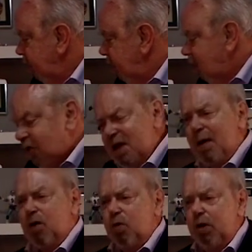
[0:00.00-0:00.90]
Now think
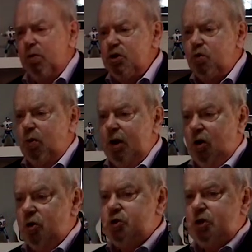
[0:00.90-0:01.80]
about it. When you
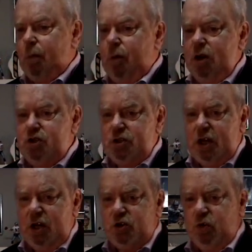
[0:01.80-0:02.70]
rehearse a
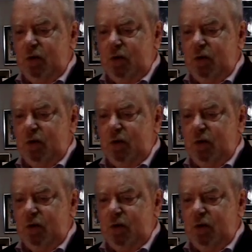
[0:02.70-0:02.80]
presentation,